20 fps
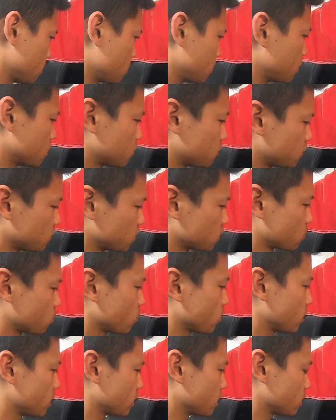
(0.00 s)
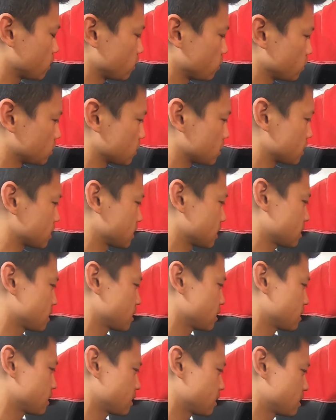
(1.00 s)
This feels pretty close.
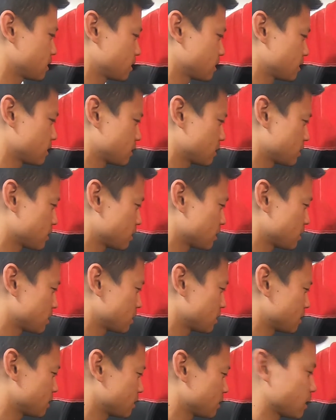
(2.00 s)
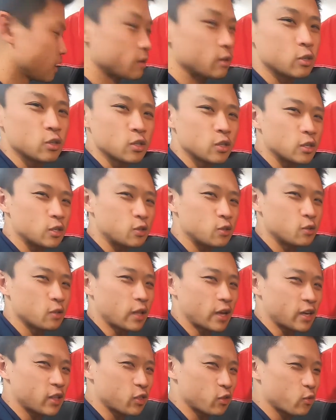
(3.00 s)
I usually do
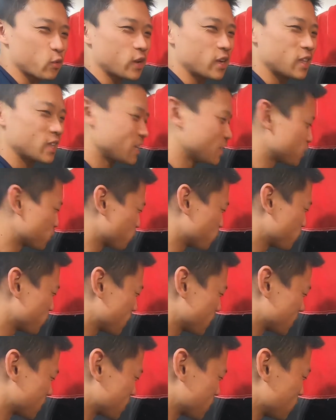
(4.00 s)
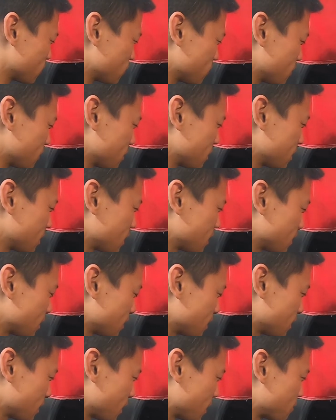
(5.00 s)
like 3 of these a week, so
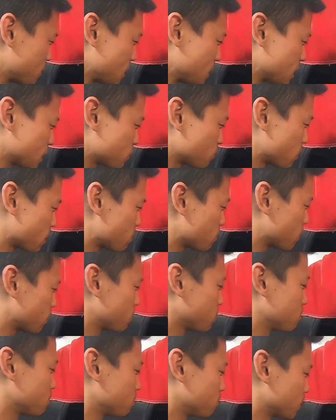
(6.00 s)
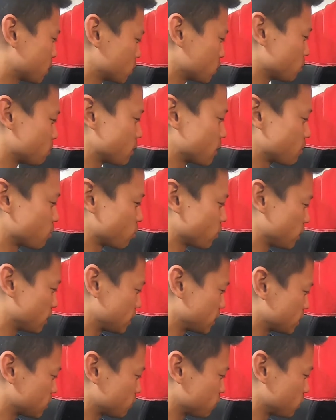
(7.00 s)
I mean, just by muscle memory,
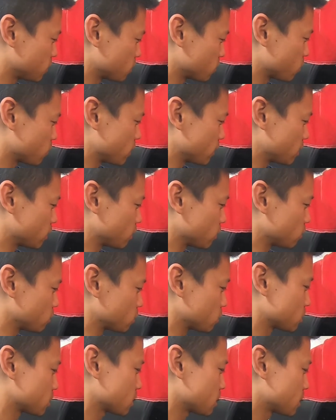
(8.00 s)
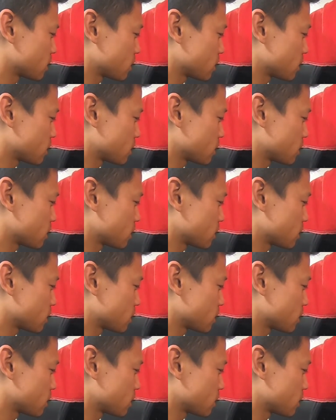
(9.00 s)
this feels pretty close.